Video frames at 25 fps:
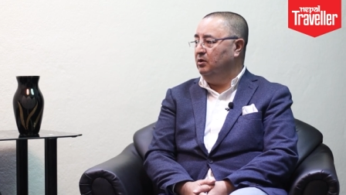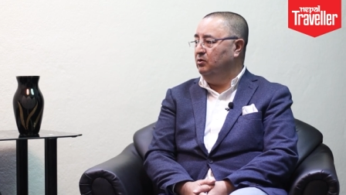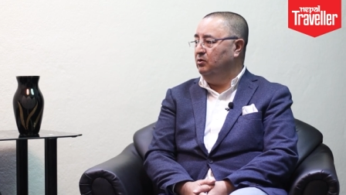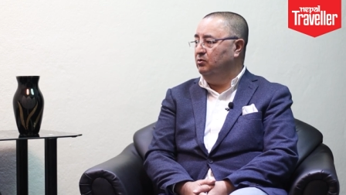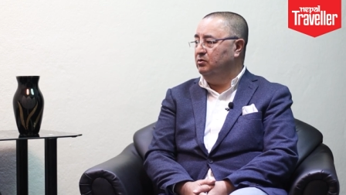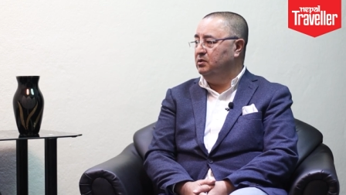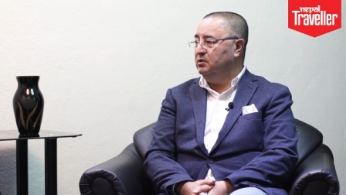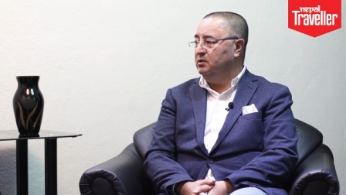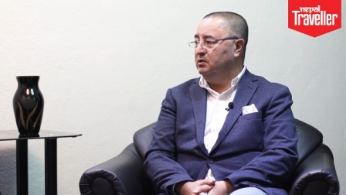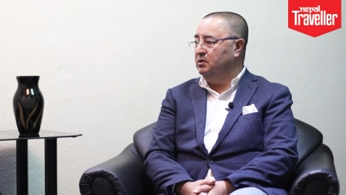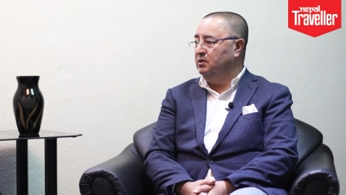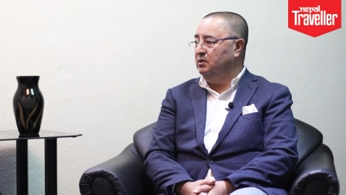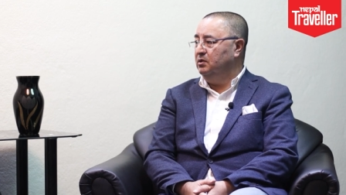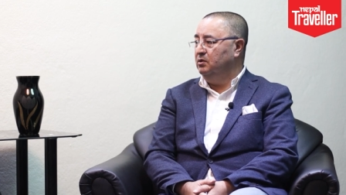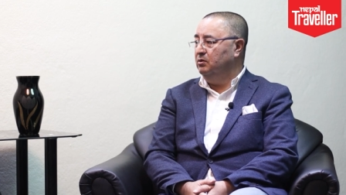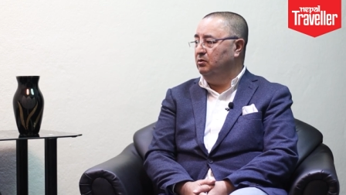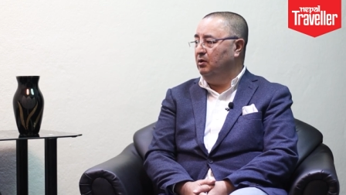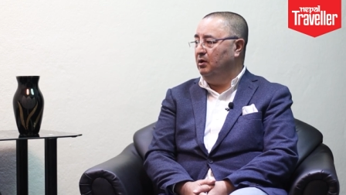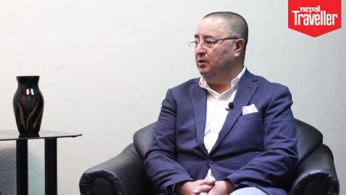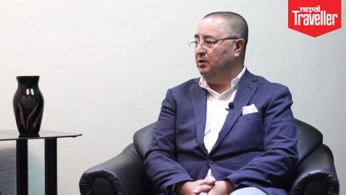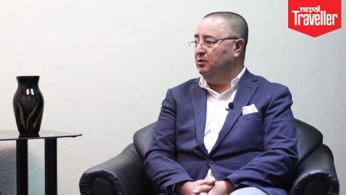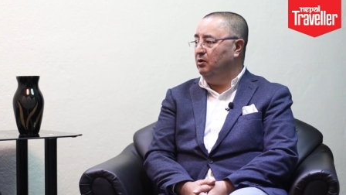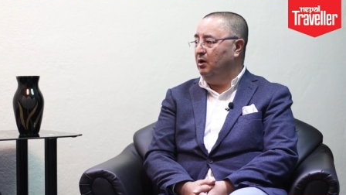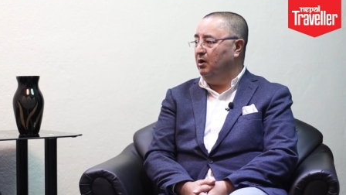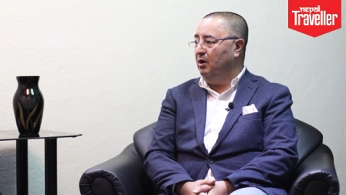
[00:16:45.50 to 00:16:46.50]
you
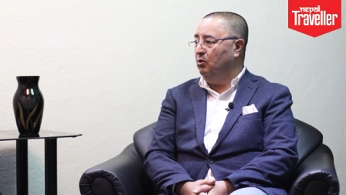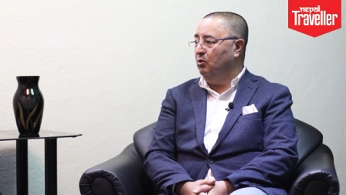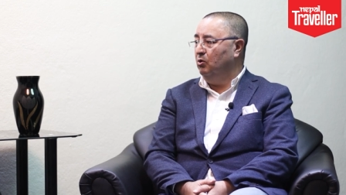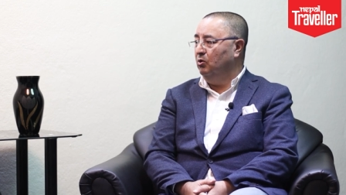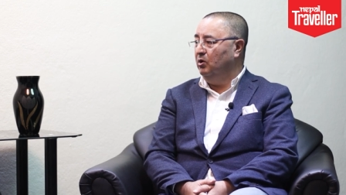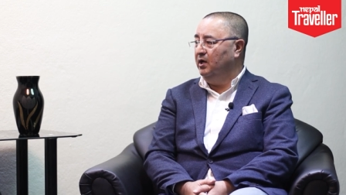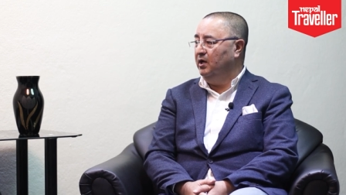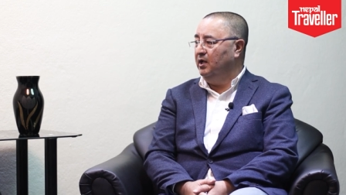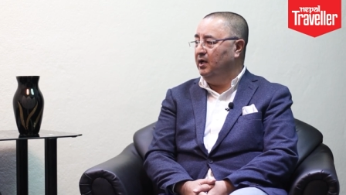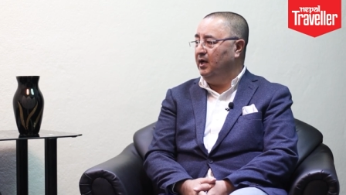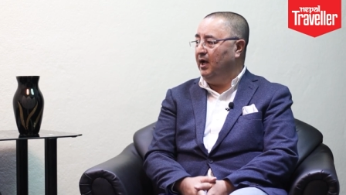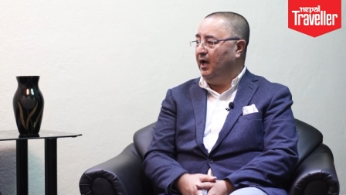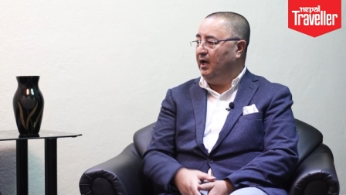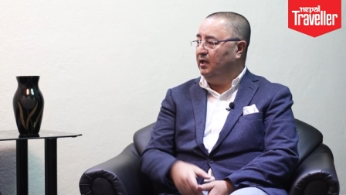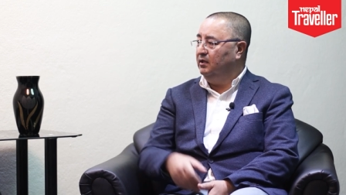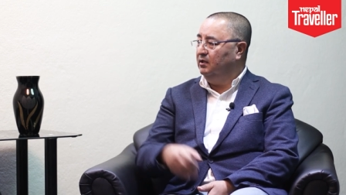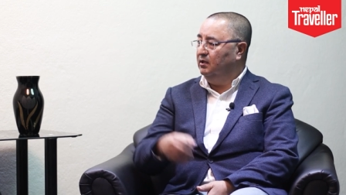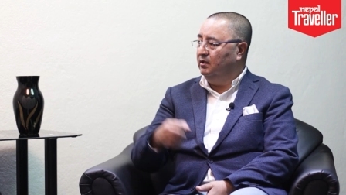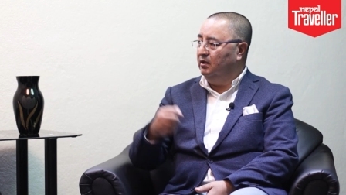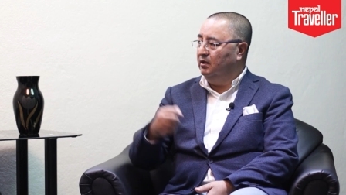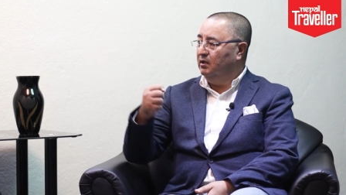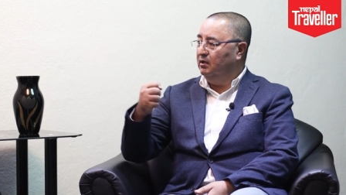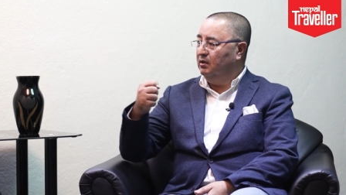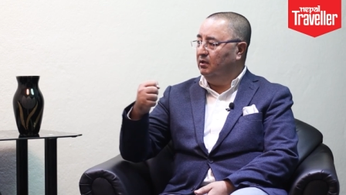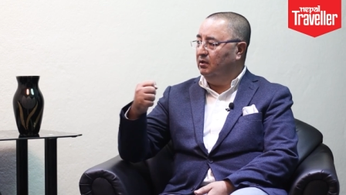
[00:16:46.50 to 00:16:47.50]
you you are holding
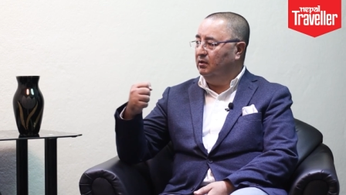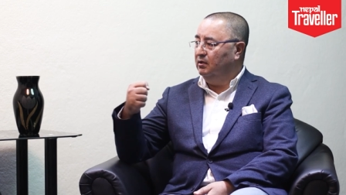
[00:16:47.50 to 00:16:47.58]
either